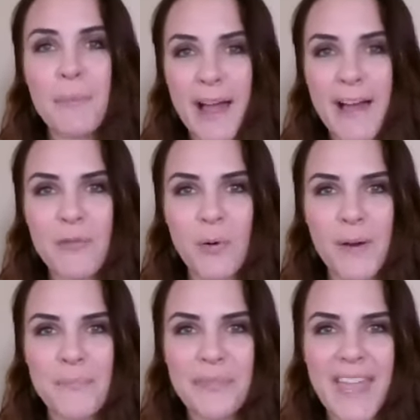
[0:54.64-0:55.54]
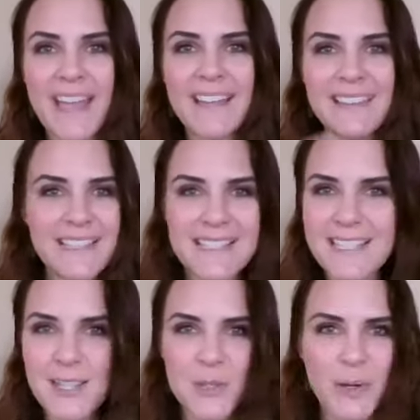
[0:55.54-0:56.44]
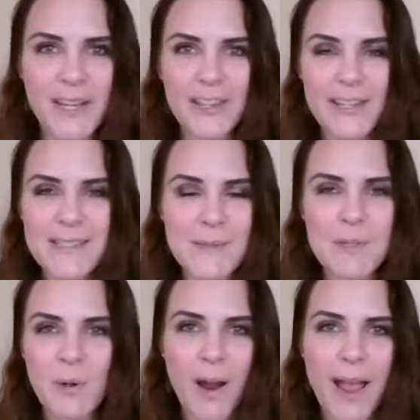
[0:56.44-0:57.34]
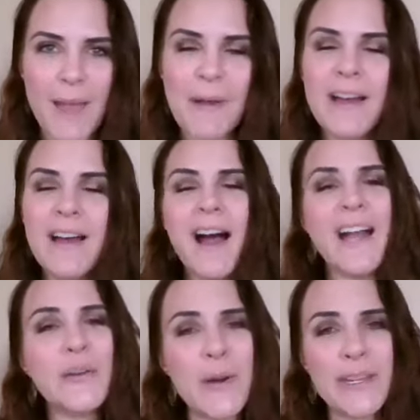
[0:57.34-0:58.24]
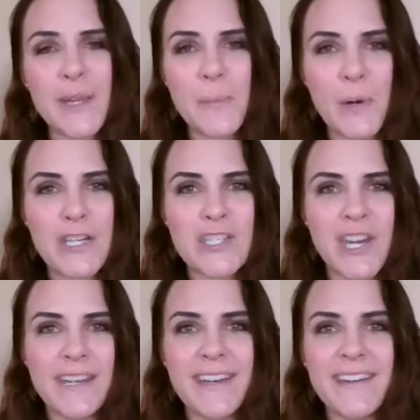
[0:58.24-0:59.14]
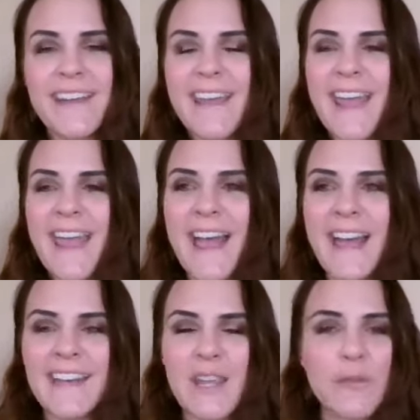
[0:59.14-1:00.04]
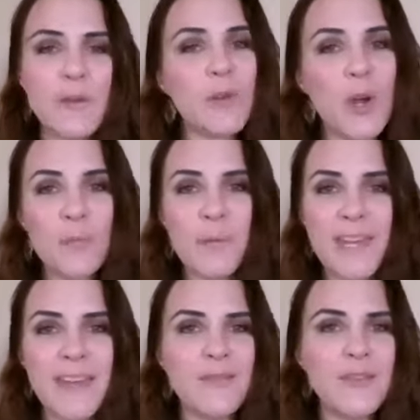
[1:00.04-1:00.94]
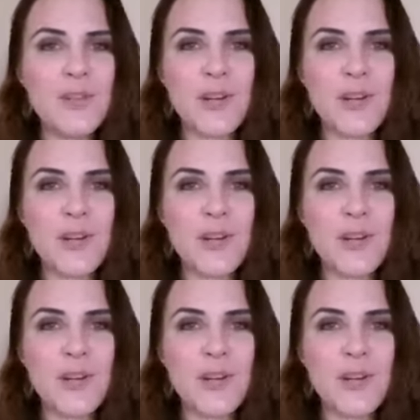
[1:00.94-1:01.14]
platform and listen to the trailer and subscribe, I'd greatly appreciate it. And if you know me, if you